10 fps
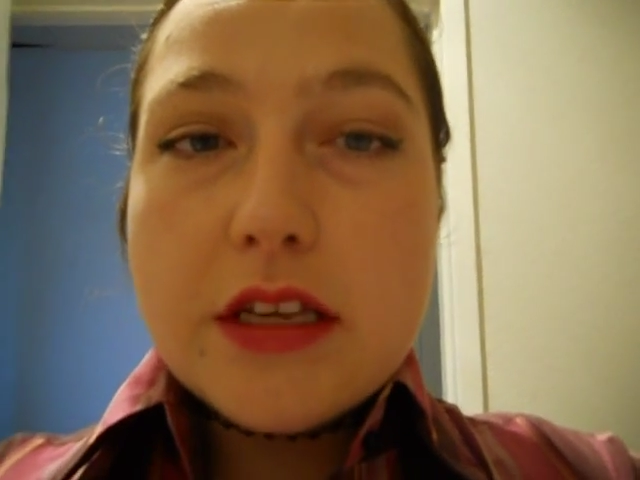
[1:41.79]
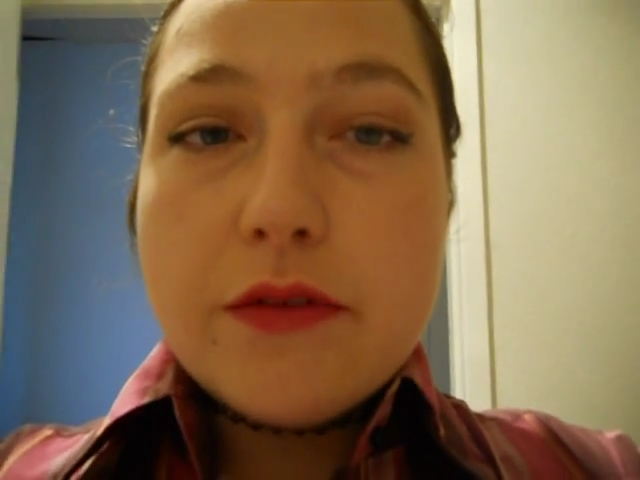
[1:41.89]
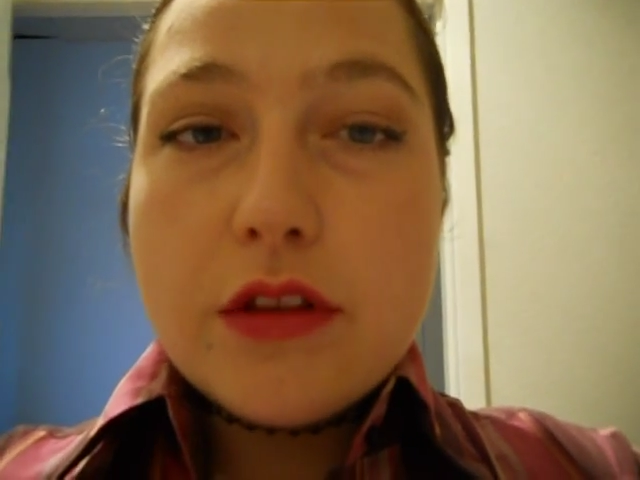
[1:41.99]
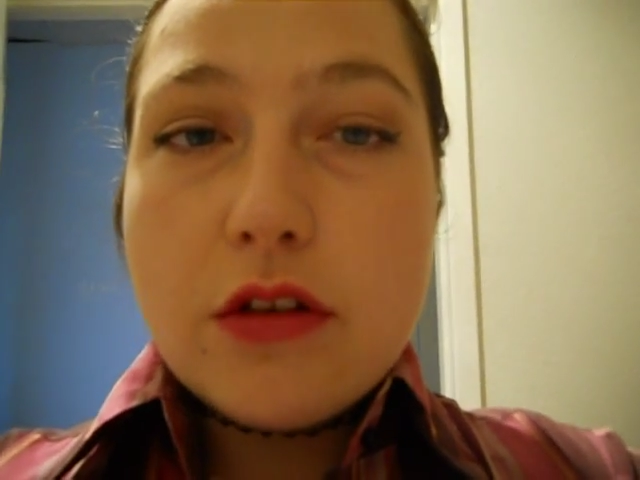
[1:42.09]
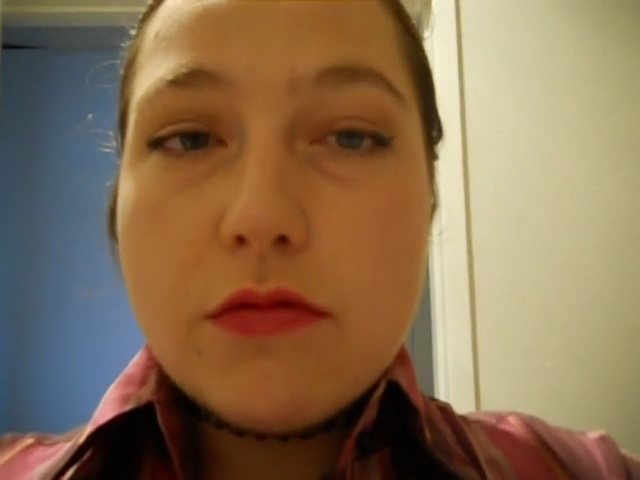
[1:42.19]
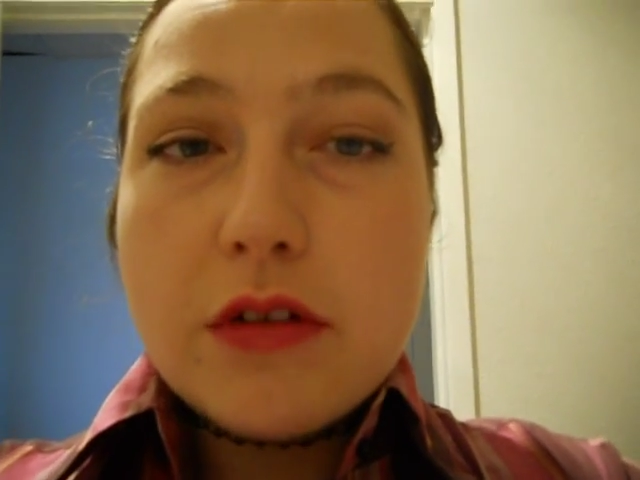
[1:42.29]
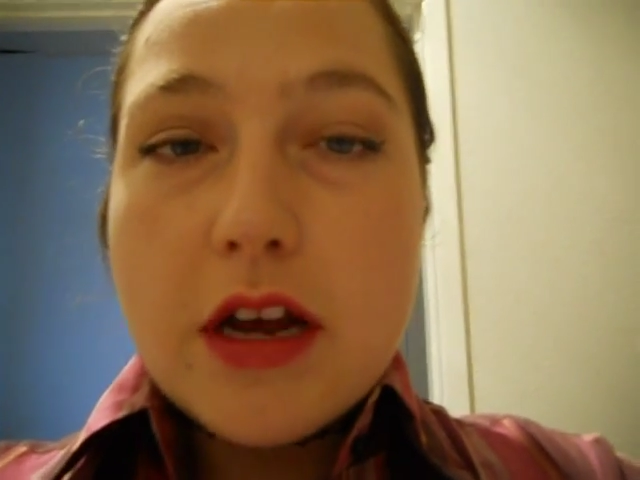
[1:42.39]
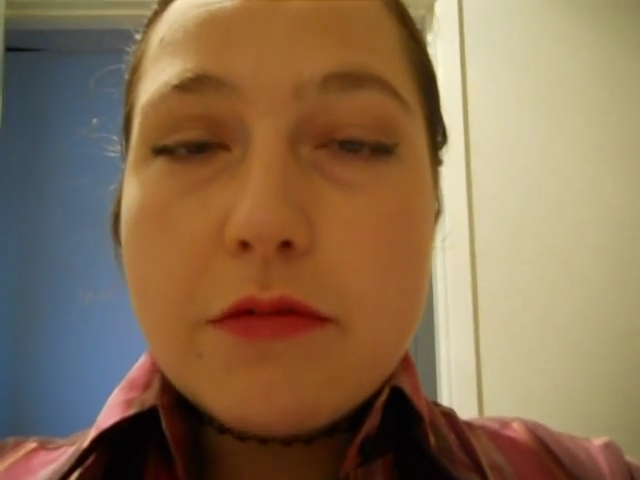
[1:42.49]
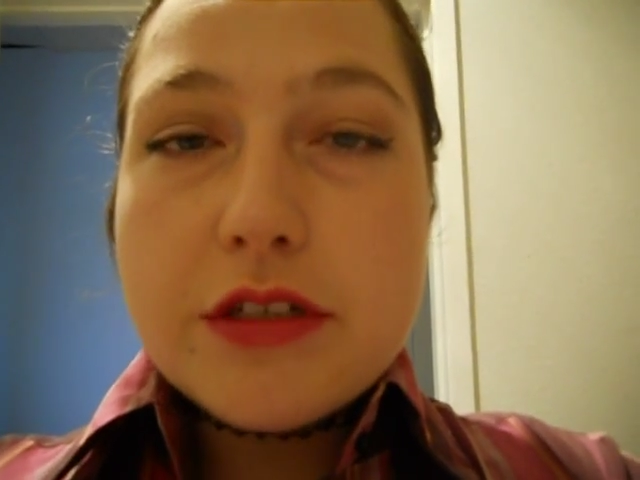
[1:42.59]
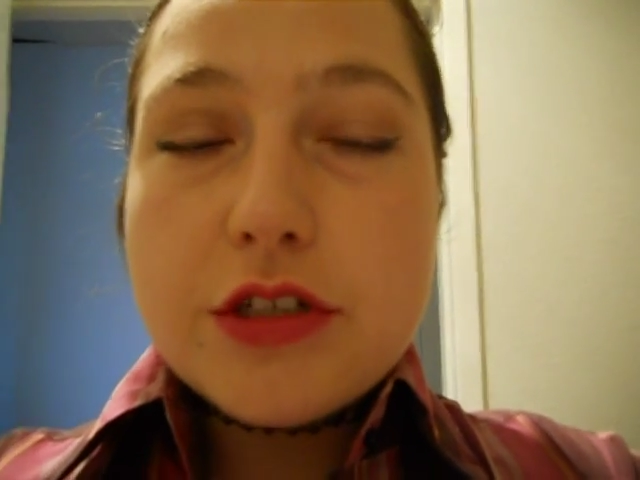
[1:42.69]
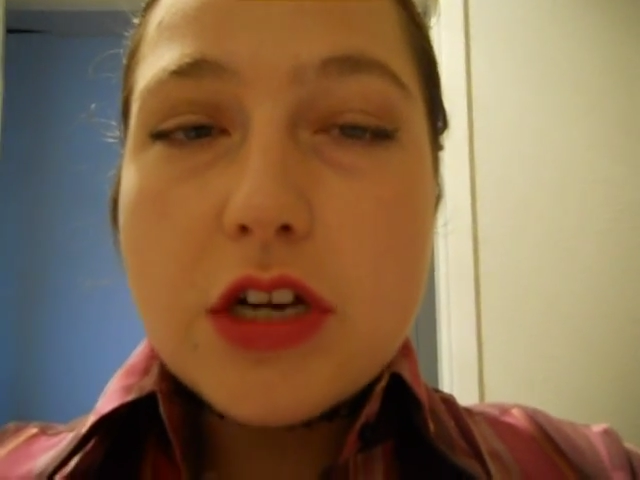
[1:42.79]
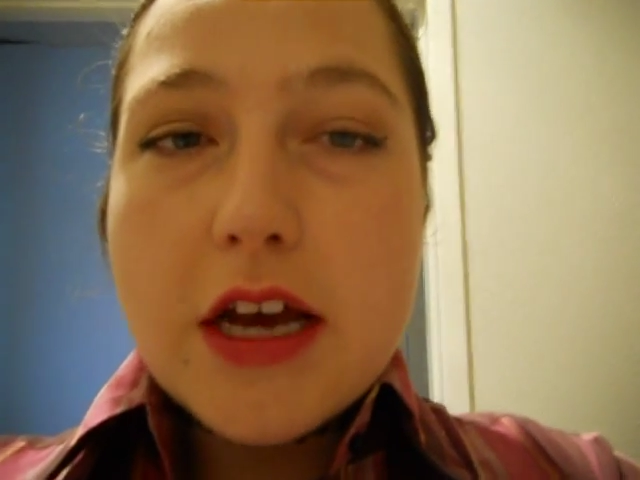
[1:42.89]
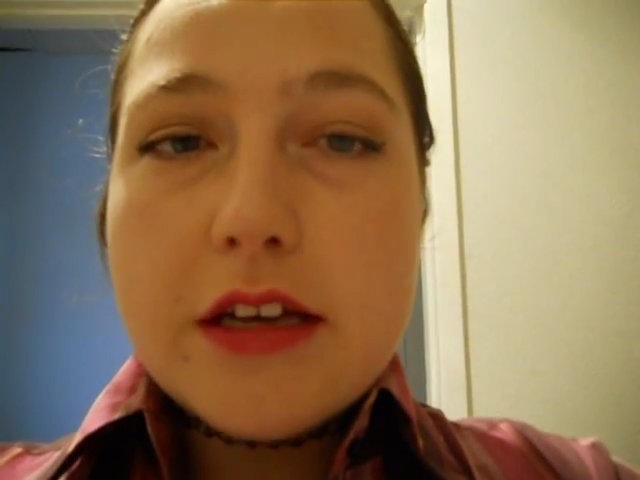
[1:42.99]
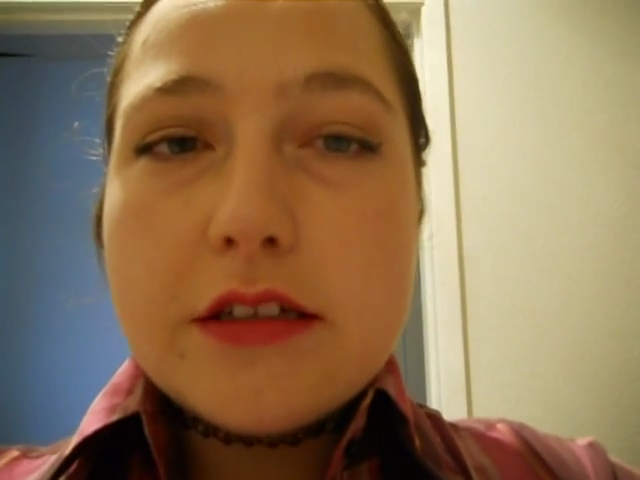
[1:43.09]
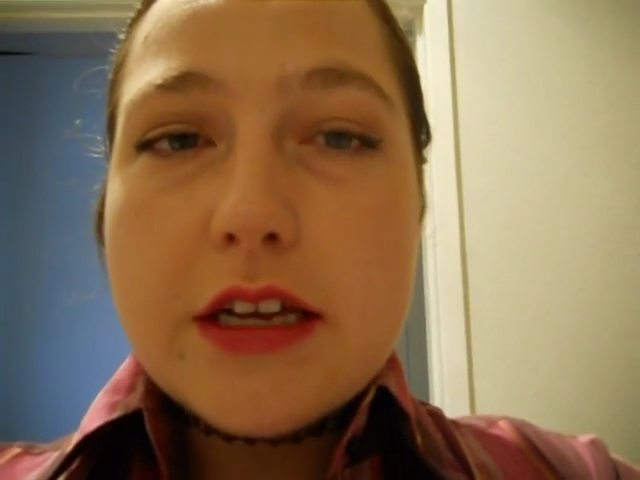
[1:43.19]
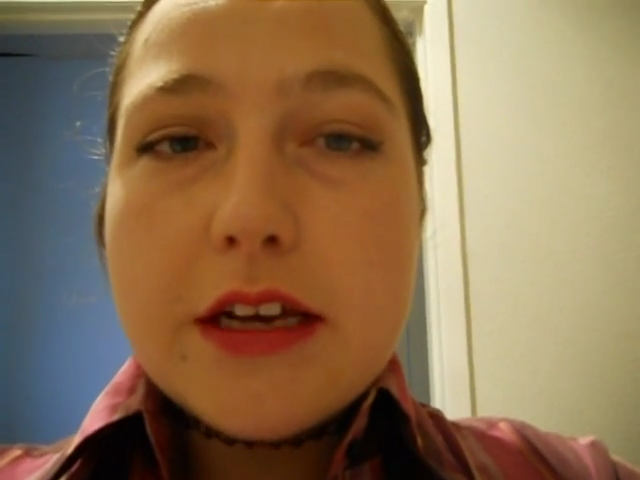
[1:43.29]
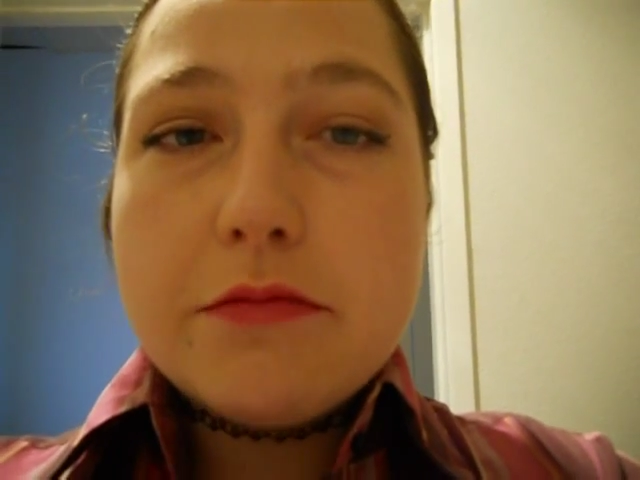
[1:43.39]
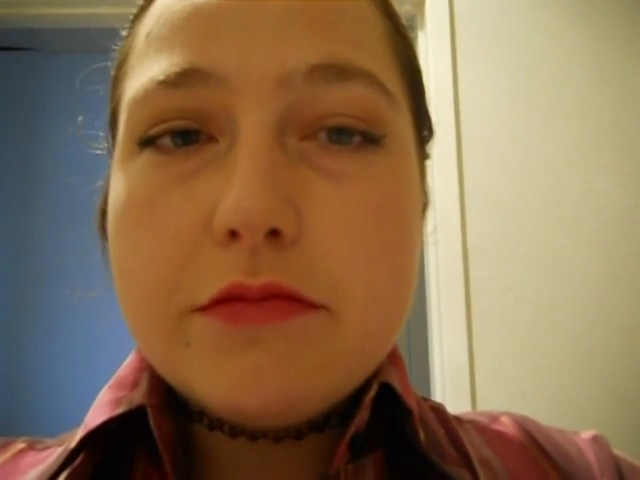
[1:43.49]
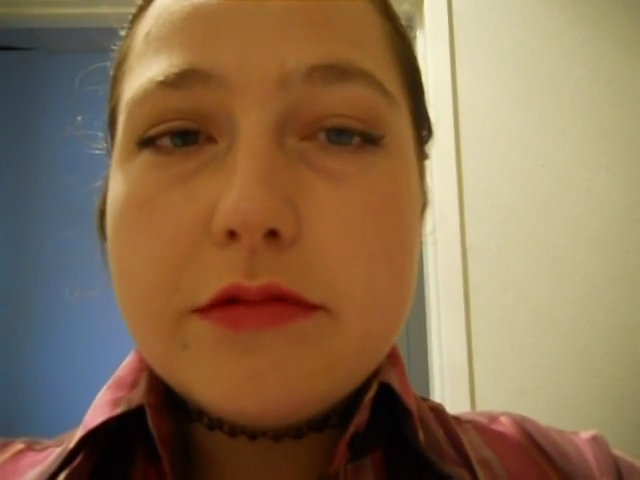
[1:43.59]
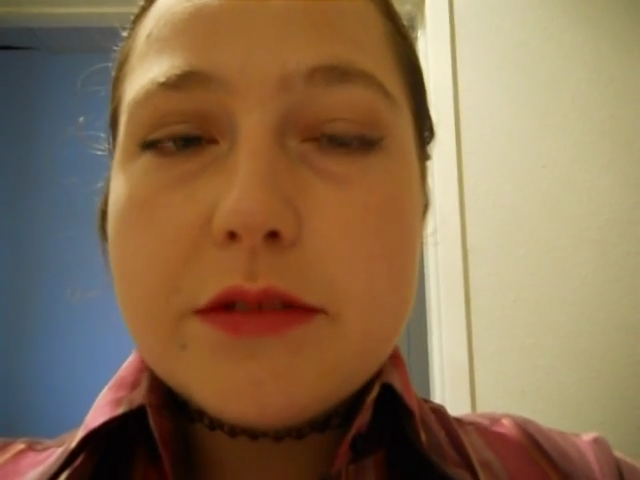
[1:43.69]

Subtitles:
even though when I was a child I